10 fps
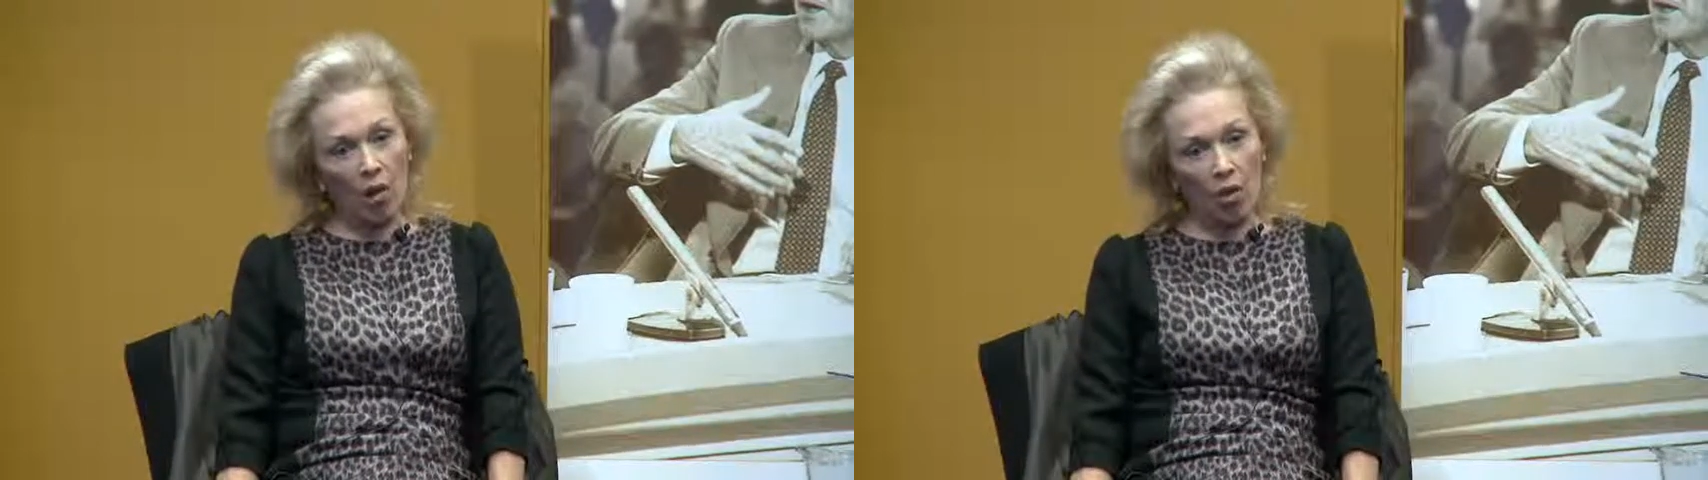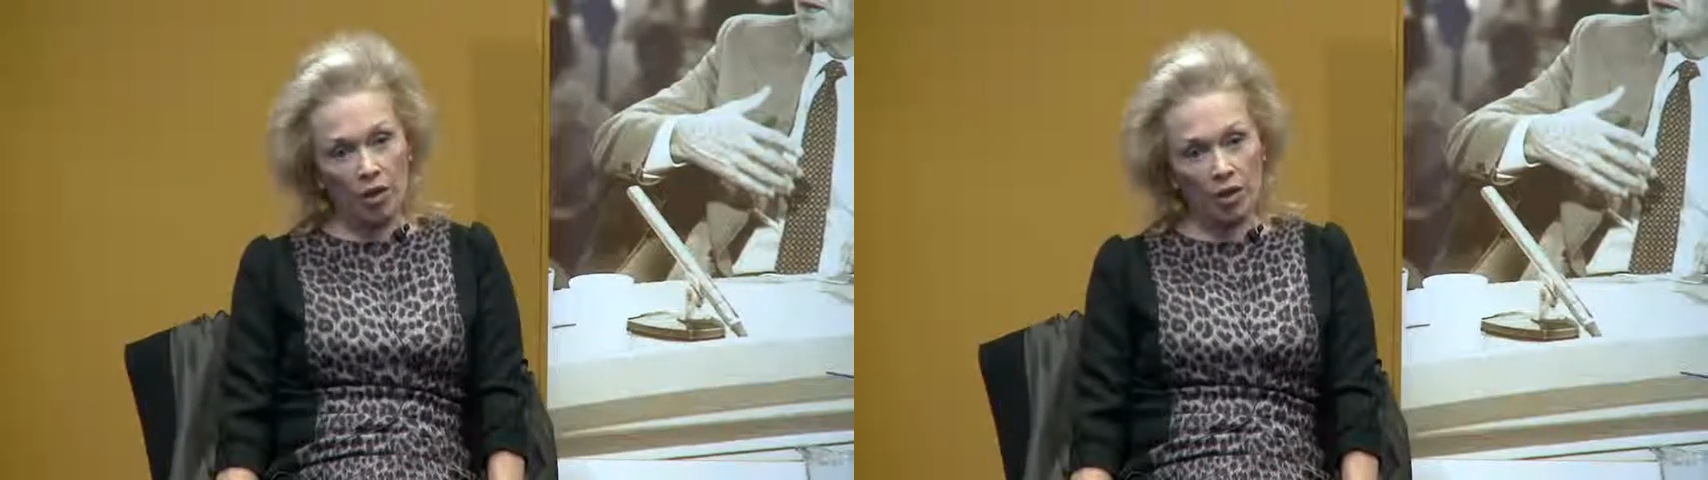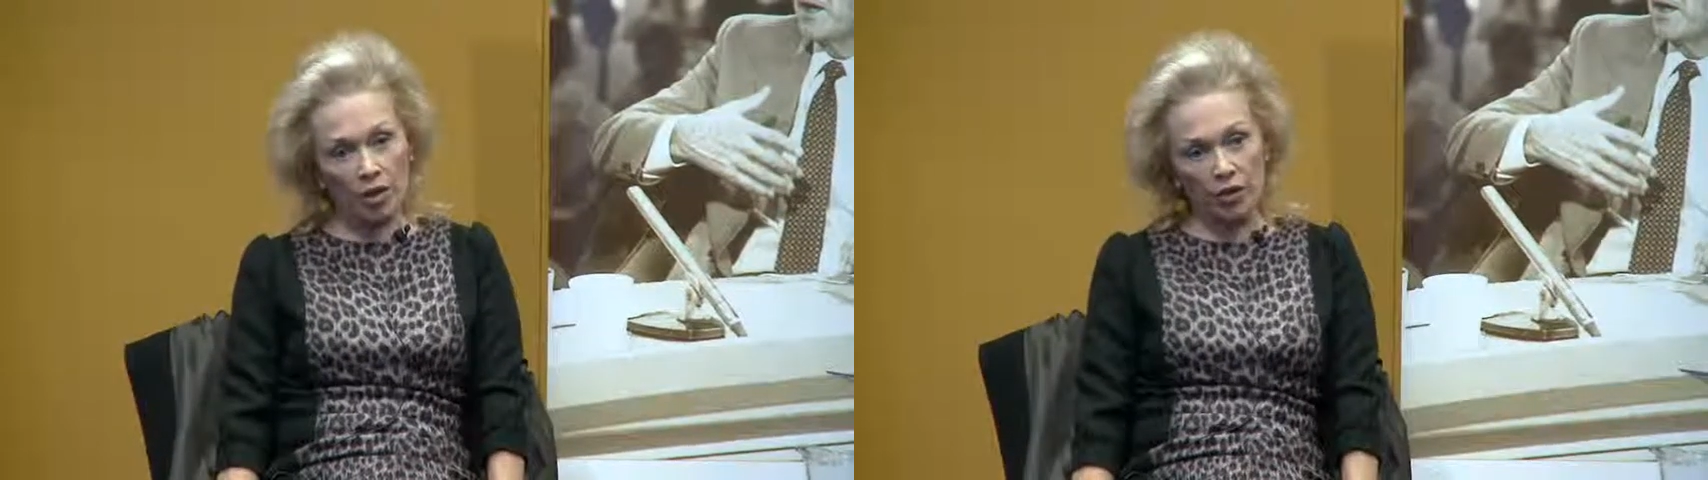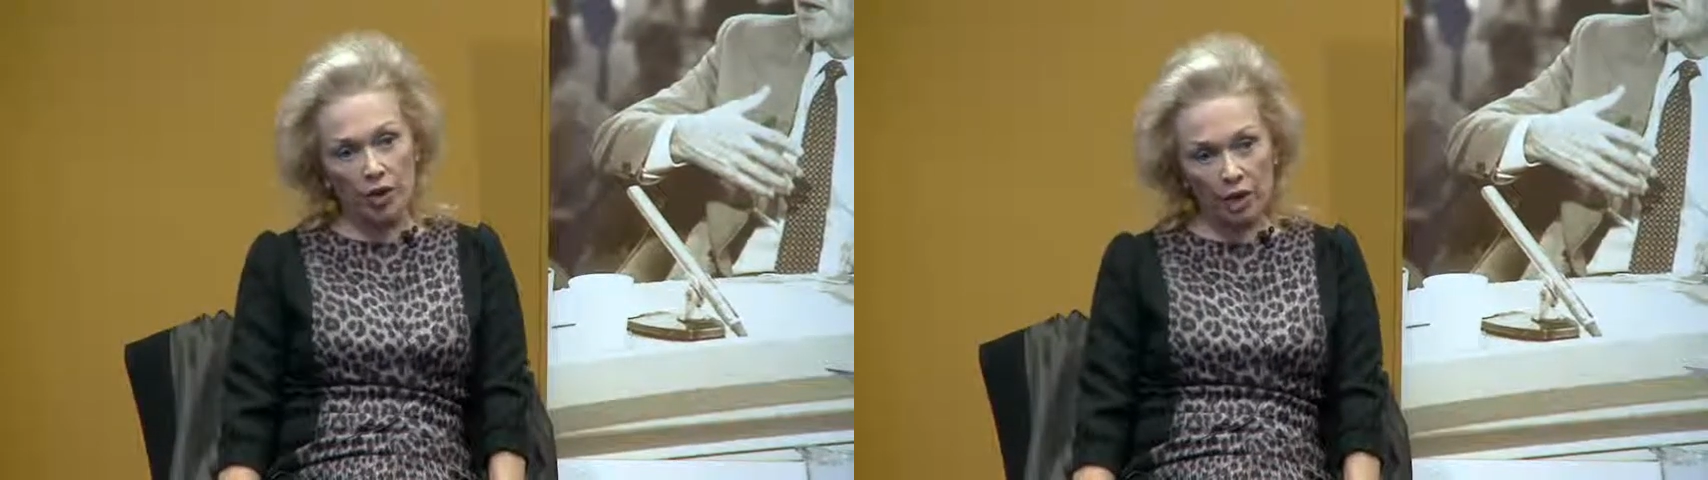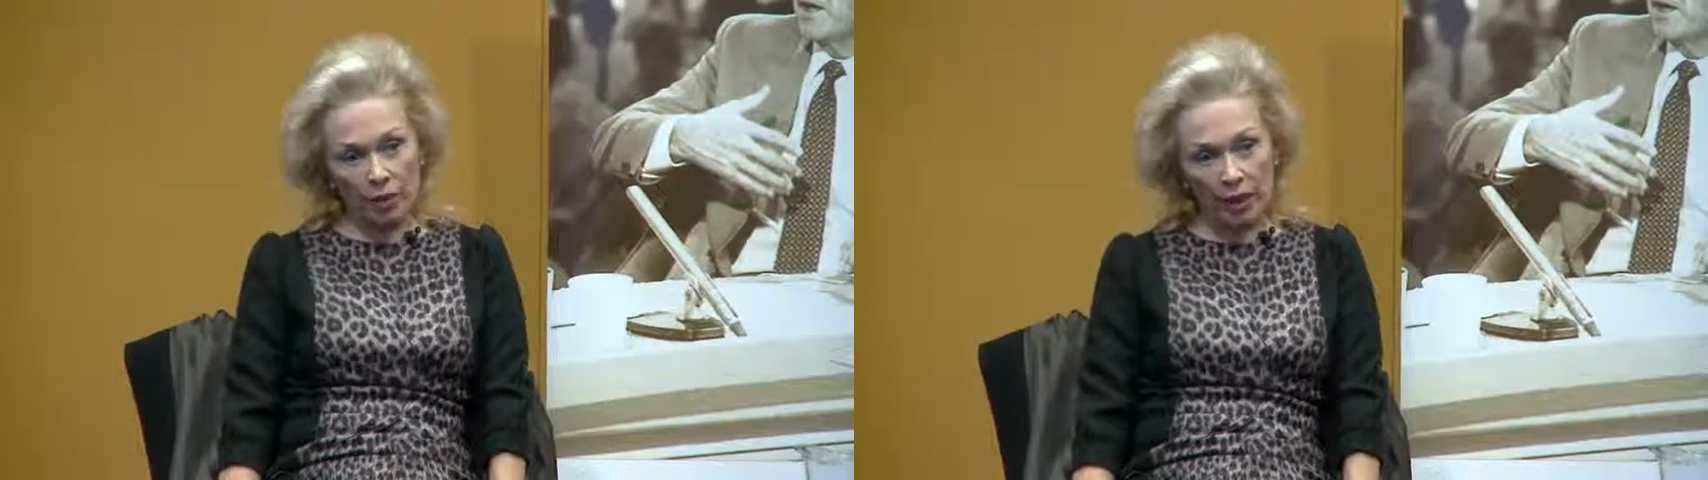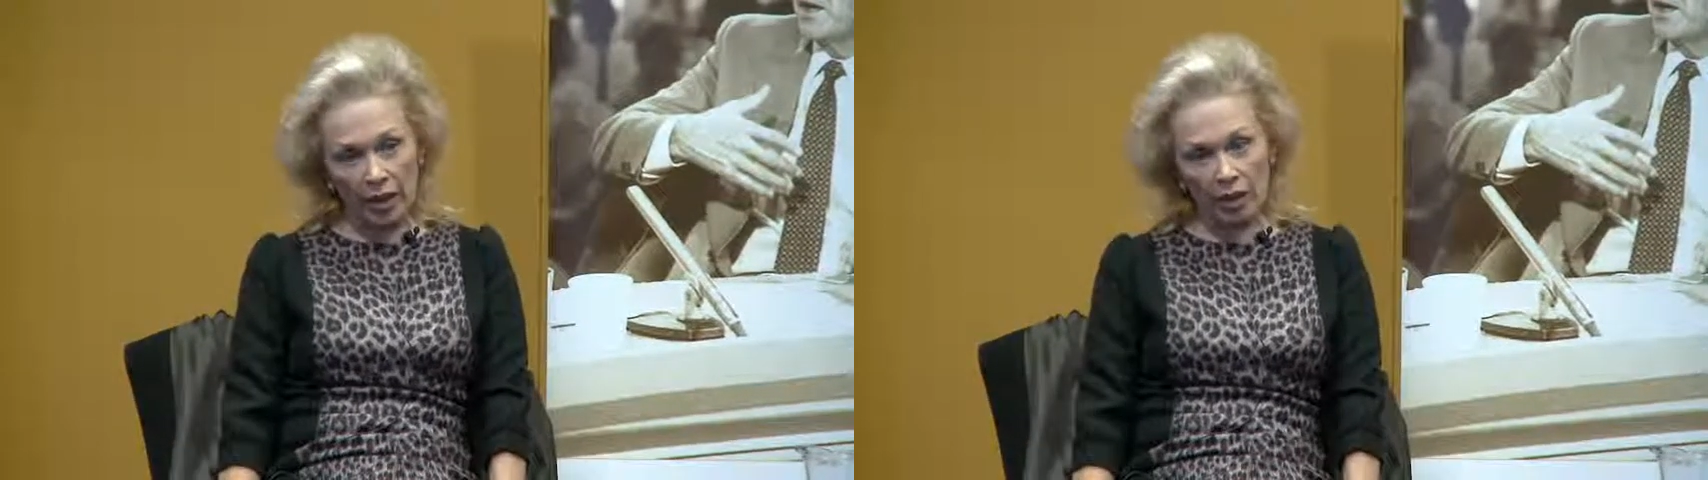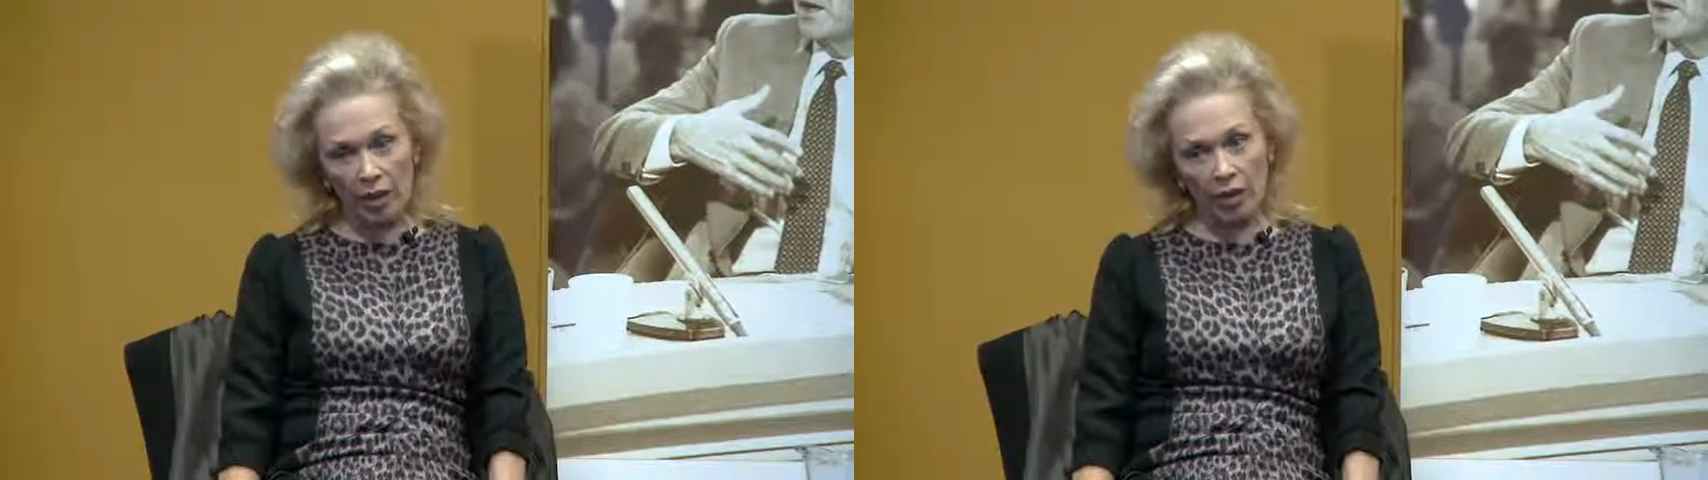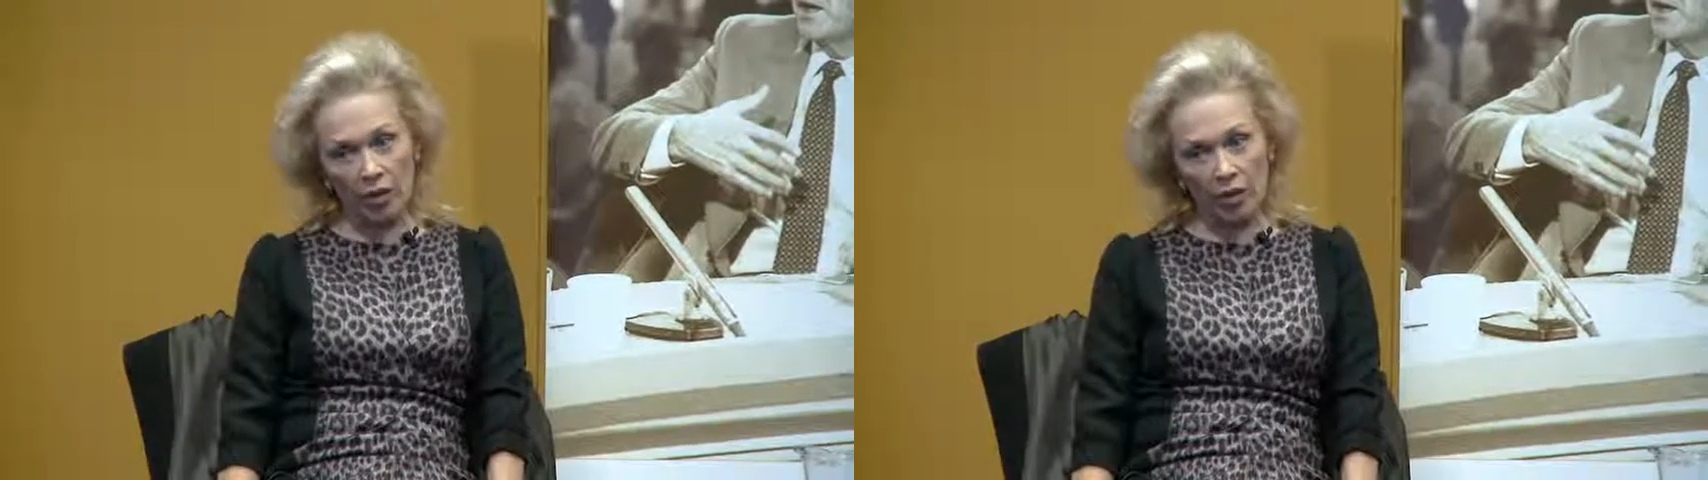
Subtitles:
was developing